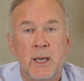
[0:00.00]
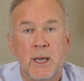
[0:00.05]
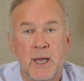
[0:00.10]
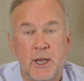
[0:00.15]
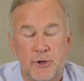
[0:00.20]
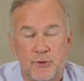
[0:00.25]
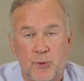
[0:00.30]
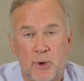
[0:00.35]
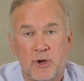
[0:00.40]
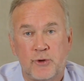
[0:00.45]

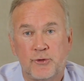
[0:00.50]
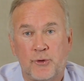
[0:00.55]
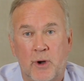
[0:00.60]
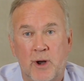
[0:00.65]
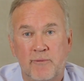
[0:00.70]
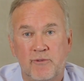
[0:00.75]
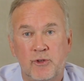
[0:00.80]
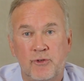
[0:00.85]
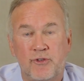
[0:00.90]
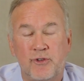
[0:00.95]
And trucks are
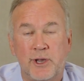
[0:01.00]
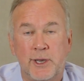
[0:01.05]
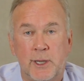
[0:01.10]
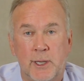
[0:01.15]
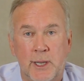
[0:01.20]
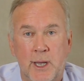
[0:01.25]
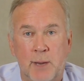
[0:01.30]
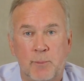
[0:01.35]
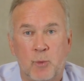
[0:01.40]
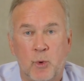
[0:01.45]
obviously a
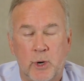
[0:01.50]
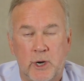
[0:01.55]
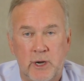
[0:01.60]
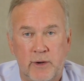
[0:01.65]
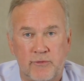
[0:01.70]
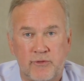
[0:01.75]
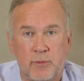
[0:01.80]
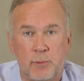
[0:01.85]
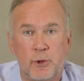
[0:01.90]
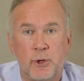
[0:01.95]
lot more
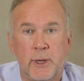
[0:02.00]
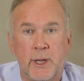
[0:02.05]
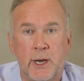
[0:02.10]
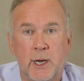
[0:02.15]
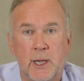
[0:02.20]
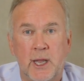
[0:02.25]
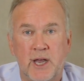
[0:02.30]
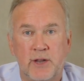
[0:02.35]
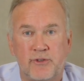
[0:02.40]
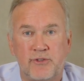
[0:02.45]
comfortable and
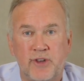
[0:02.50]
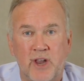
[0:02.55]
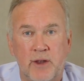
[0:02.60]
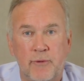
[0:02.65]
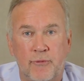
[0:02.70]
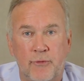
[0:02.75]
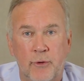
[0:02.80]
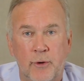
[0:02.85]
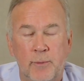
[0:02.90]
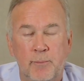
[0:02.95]
a lot
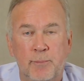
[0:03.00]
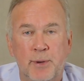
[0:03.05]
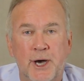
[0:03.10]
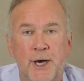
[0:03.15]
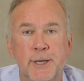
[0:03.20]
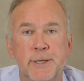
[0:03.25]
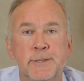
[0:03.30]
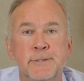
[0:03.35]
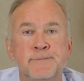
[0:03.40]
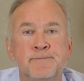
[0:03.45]
safer.
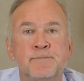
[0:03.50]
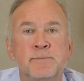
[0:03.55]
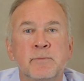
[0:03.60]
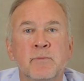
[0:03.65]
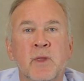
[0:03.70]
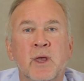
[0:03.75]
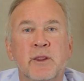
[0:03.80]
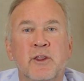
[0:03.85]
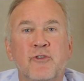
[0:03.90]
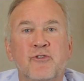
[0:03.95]
But
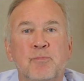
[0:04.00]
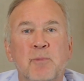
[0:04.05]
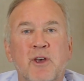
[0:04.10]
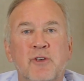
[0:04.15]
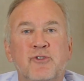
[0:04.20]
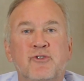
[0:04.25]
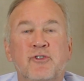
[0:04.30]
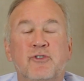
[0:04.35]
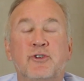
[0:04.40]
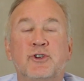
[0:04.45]
this
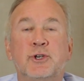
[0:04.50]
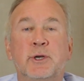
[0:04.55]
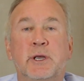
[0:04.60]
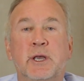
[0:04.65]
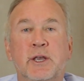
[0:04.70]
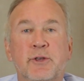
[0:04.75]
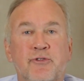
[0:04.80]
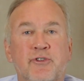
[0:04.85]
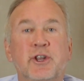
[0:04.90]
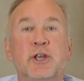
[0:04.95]
message
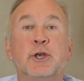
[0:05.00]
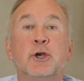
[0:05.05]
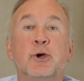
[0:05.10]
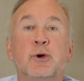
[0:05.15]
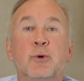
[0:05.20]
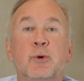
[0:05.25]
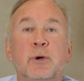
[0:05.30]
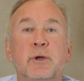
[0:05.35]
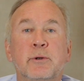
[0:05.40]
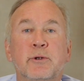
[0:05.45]
is to
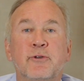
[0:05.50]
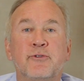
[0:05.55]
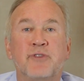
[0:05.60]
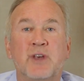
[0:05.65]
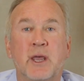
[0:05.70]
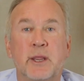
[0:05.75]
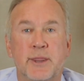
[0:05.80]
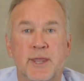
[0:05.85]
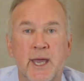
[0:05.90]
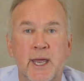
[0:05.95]
you to
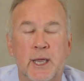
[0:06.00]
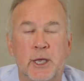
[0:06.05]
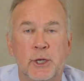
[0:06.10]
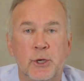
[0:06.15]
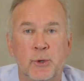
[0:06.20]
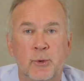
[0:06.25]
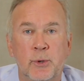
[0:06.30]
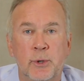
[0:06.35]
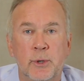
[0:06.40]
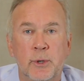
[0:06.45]
say thank
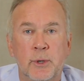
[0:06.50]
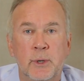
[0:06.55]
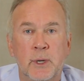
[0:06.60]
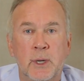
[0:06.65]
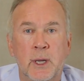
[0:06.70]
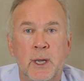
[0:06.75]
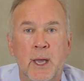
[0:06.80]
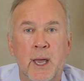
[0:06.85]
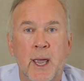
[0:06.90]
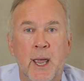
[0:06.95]
you
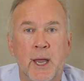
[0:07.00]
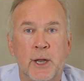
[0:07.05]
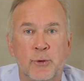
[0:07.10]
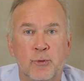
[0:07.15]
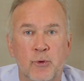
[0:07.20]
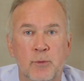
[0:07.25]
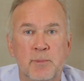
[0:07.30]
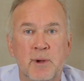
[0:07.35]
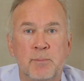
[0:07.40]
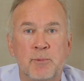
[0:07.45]
and
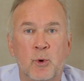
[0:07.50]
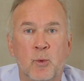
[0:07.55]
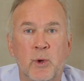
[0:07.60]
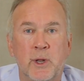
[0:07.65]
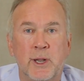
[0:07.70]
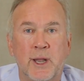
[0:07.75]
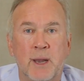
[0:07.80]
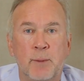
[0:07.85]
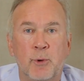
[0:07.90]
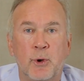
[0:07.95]
to remember
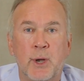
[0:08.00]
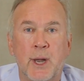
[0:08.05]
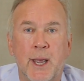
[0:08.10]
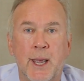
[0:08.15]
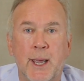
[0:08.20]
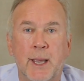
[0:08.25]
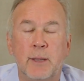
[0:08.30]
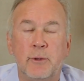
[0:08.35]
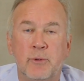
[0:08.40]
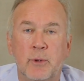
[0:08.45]
what
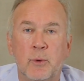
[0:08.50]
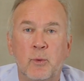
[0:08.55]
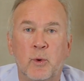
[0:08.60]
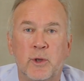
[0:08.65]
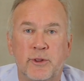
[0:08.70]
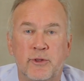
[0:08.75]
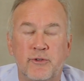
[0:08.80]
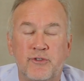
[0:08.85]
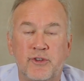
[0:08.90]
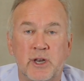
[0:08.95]

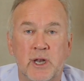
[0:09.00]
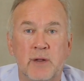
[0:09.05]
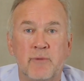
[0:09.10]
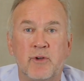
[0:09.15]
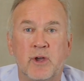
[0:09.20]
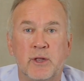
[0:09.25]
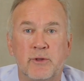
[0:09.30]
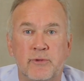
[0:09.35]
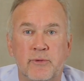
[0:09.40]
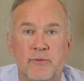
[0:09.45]
the
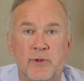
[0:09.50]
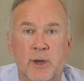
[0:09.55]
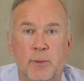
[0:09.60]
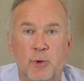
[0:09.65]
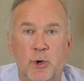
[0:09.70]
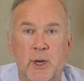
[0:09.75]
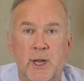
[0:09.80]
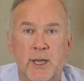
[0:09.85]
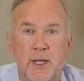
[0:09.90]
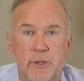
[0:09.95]
significance of
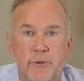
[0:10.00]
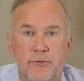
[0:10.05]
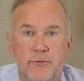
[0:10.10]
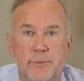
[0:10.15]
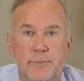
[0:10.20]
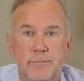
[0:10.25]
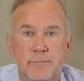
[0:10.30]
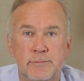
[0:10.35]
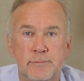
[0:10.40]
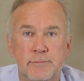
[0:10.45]
Labor Day
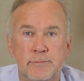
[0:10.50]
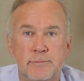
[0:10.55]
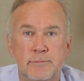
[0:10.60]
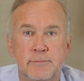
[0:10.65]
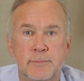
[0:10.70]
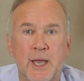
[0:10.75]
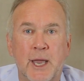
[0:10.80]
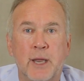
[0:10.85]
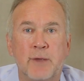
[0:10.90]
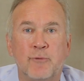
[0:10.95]
is.
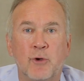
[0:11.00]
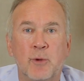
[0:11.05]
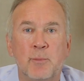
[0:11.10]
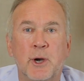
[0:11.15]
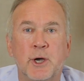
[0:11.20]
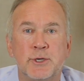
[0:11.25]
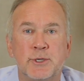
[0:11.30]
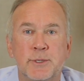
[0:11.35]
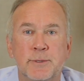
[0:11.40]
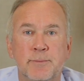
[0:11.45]
Thank you very
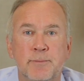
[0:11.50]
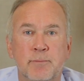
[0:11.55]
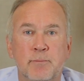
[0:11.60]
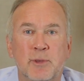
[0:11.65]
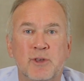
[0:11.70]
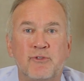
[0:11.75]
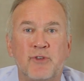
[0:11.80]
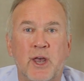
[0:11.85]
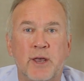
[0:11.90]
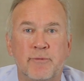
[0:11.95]
much.
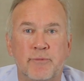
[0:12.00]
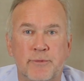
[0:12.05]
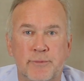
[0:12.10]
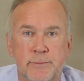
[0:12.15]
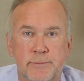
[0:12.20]
Be safe.